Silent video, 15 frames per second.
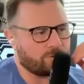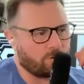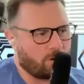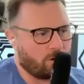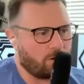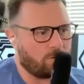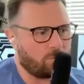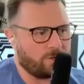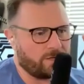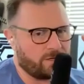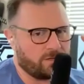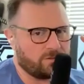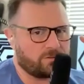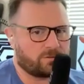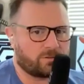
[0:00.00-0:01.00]

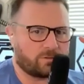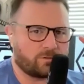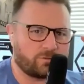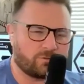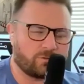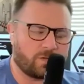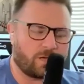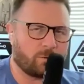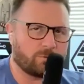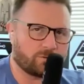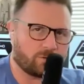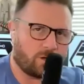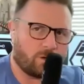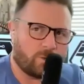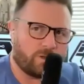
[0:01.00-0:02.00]
always
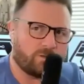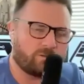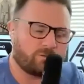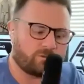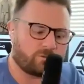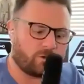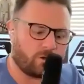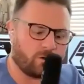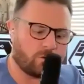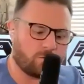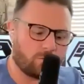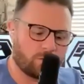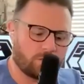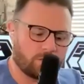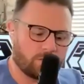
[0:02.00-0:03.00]

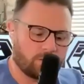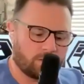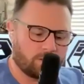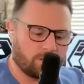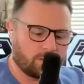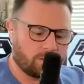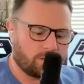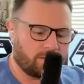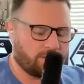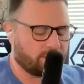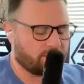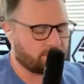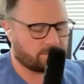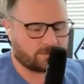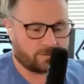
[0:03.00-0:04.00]
so, and
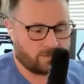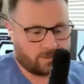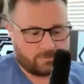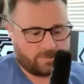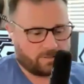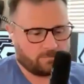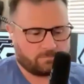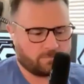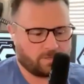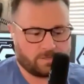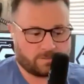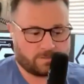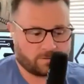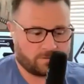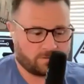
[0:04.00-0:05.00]
this is going to, I mean,
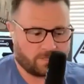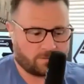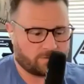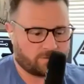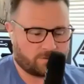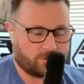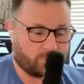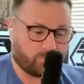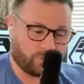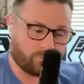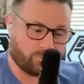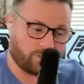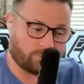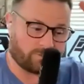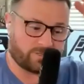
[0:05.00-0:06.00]
it's going to sound stupid,
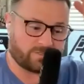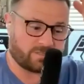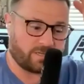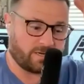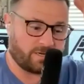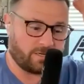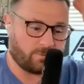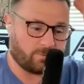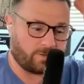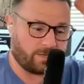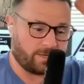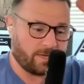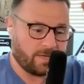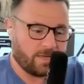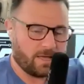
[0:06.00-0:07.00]
but I'm going to say it
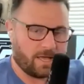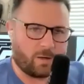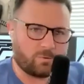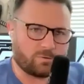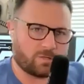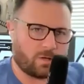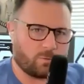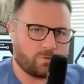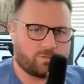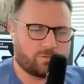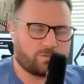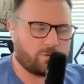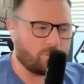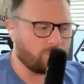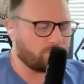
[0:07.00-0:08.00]
anyway. I was always
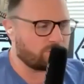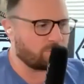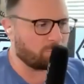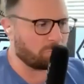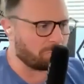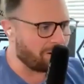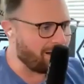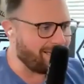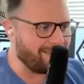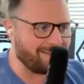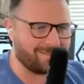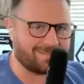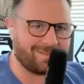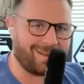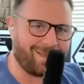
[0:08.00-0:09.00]
so
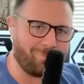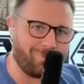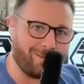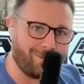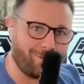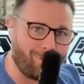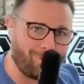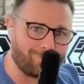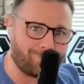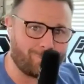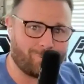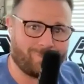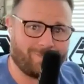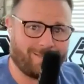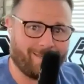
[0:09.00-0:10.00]
surprised at how many calls we
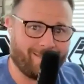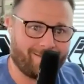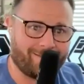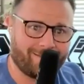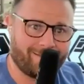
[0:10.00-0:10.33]
would get.